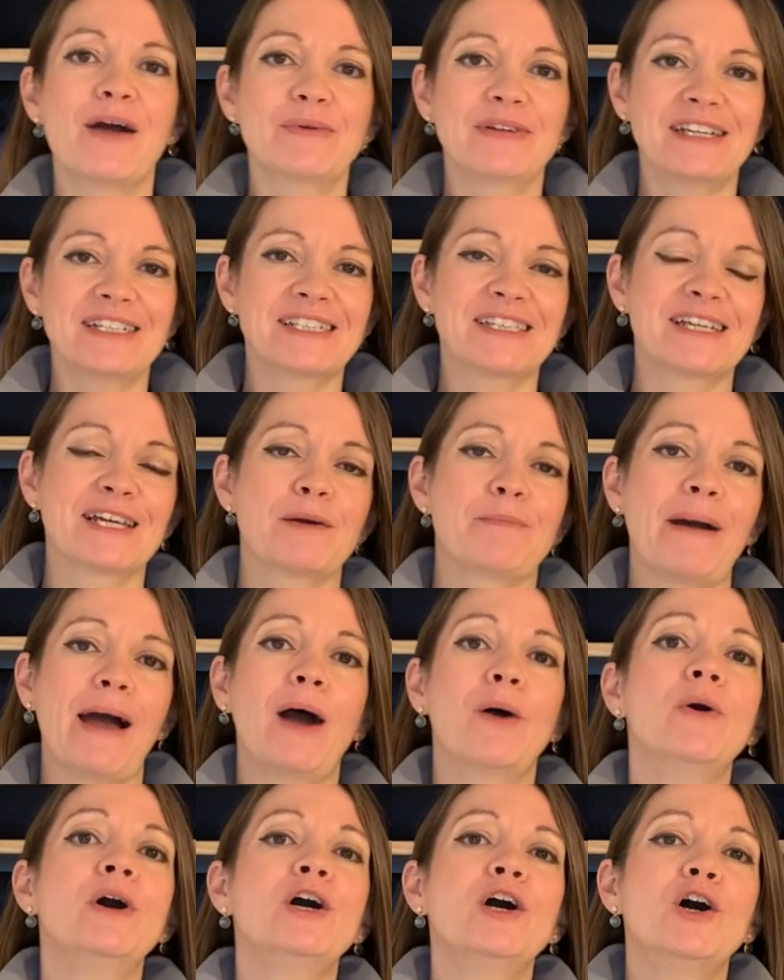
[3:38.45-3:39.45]
We need to think
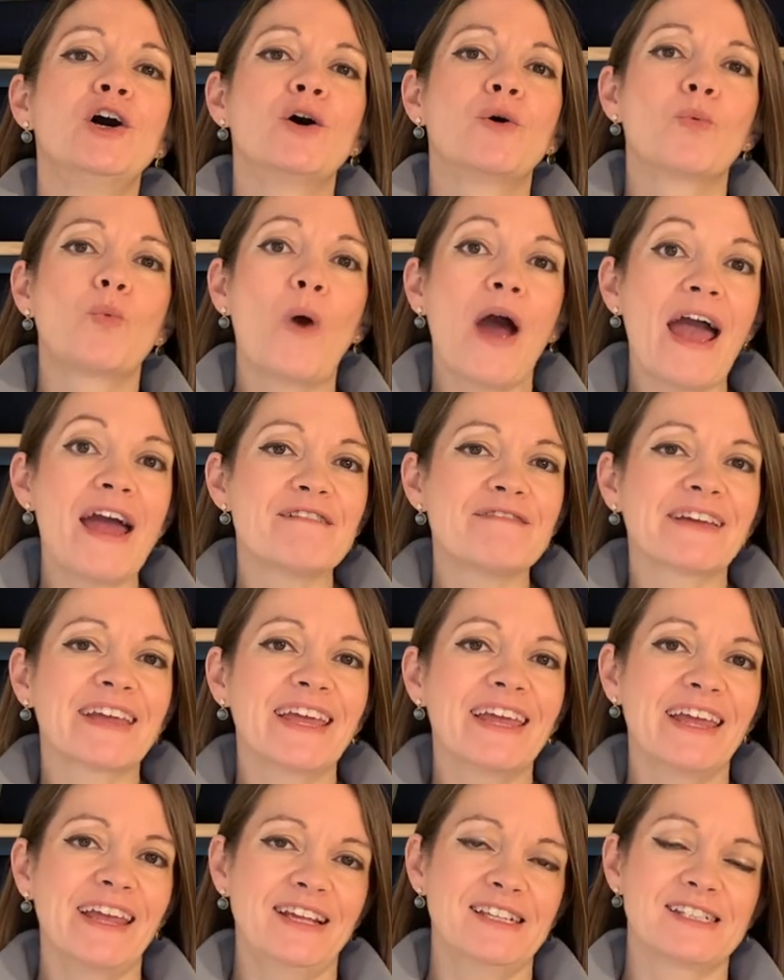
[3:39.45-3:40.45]
about wearing
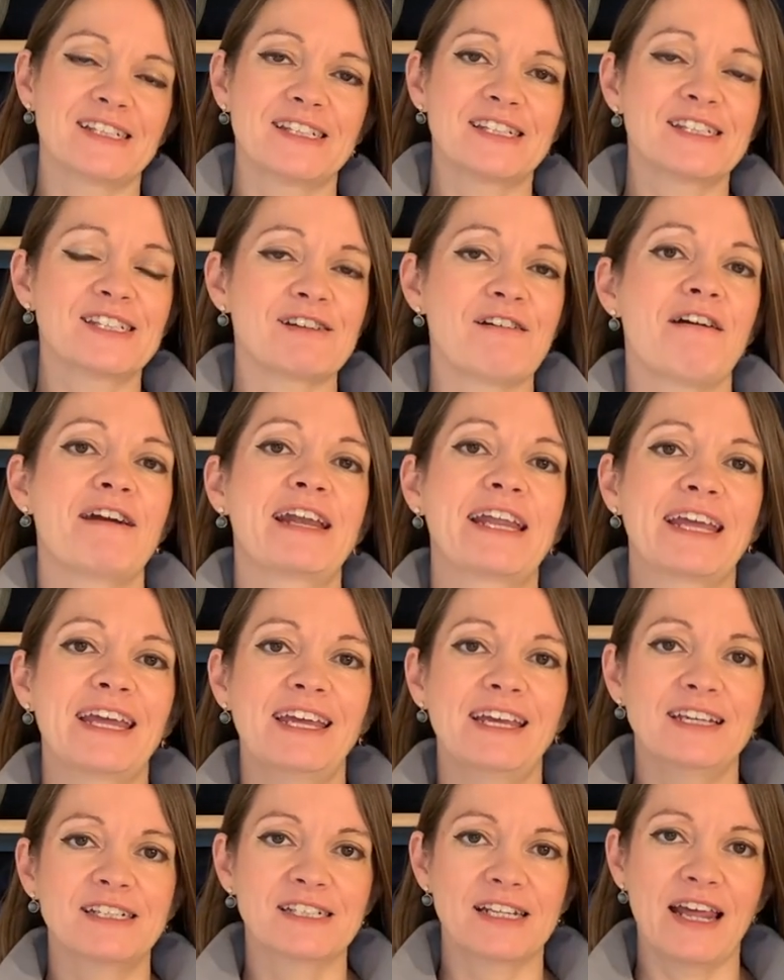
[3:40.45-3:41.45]
ease and styling
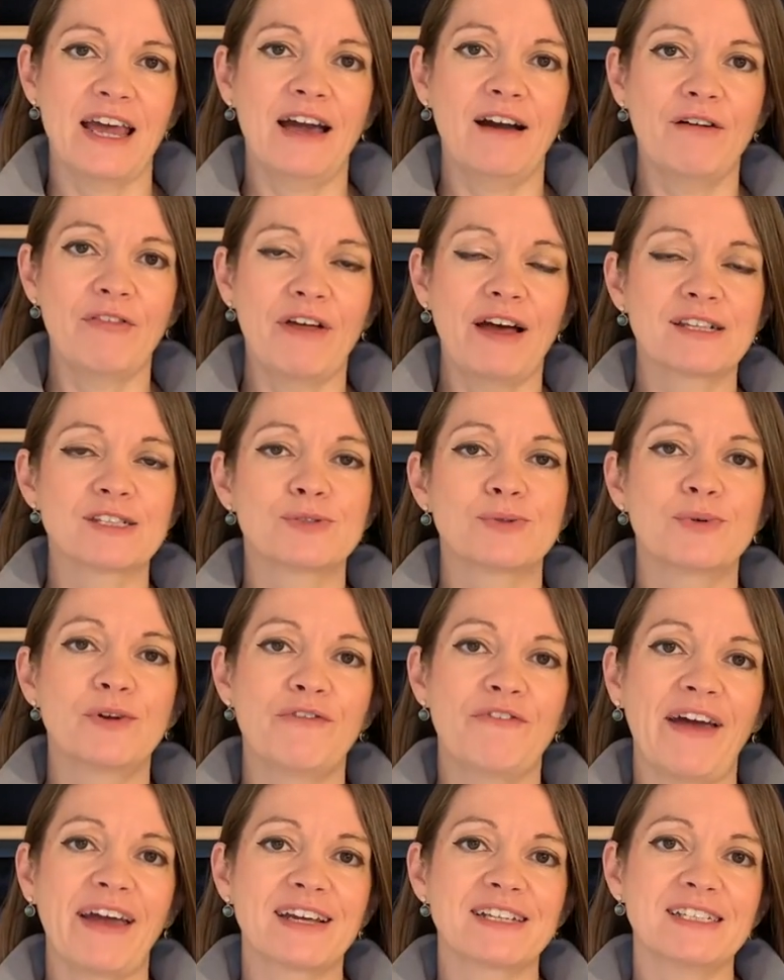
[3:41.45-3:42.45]
ease and how that's all
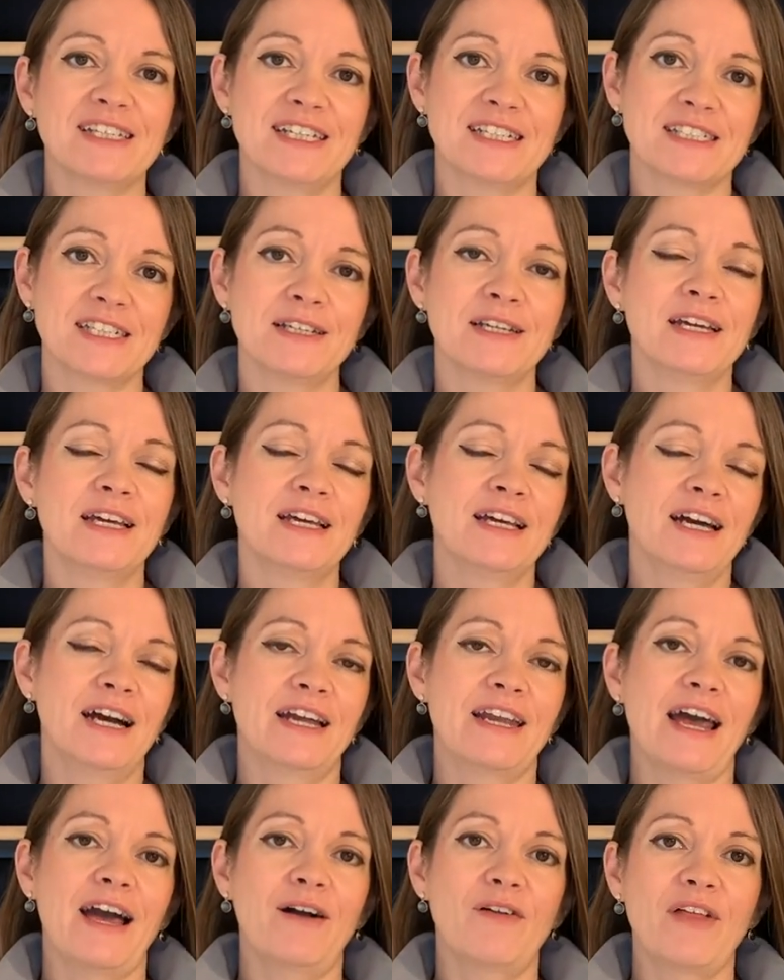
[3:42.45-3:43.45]
affected
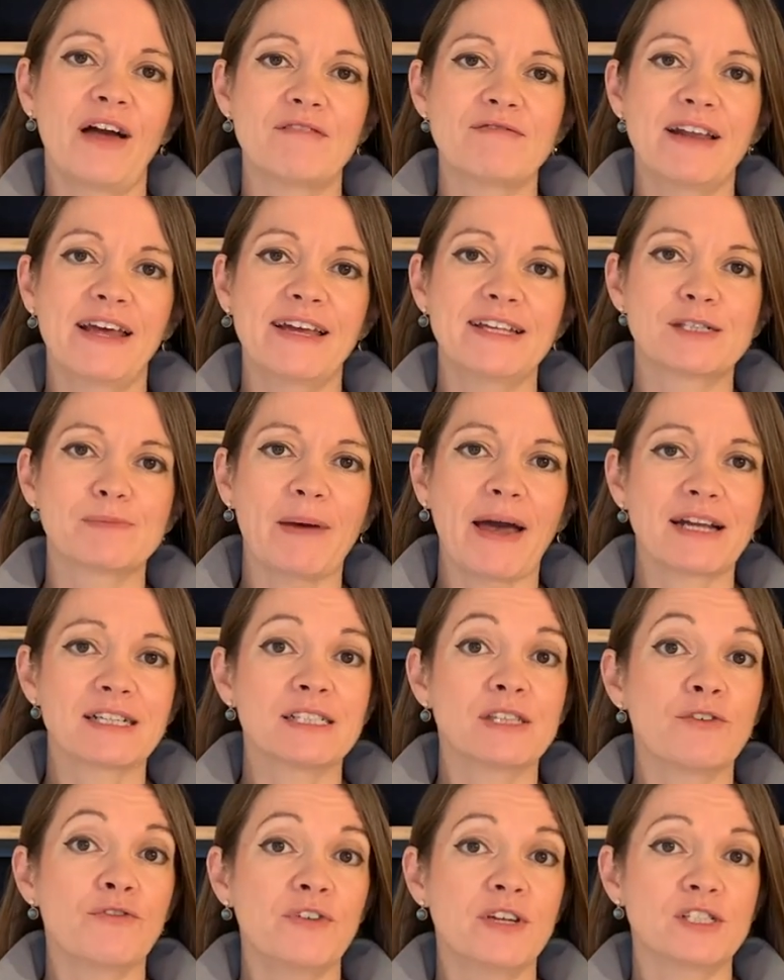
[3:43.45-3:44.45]
and how that relates back to
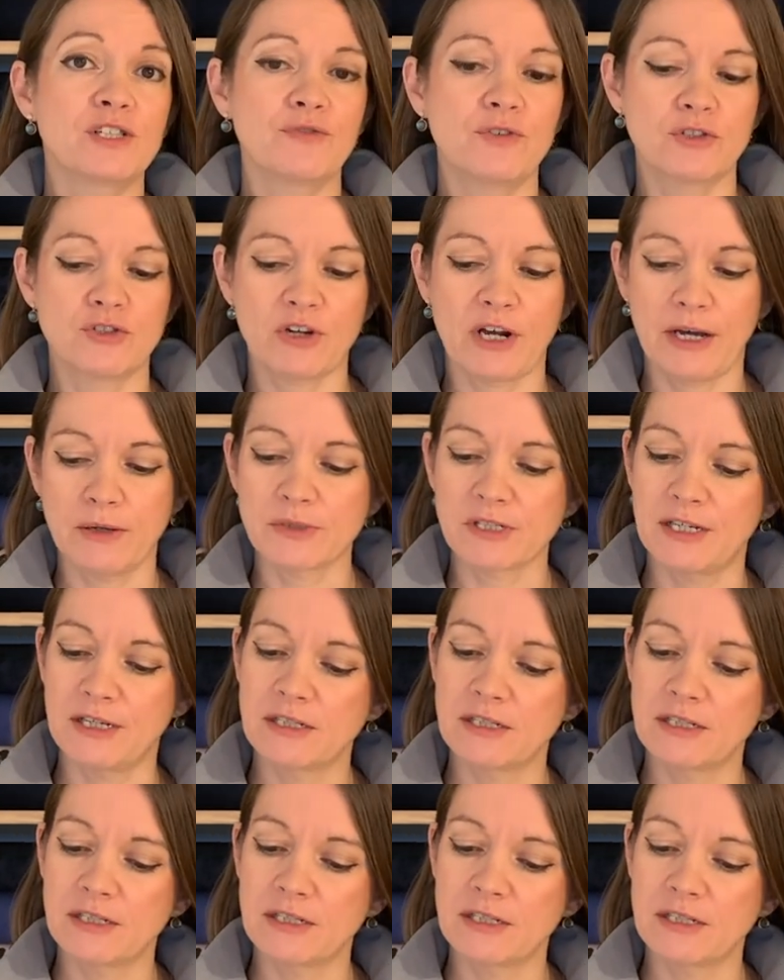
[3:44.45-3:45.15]
the fit of your trouser.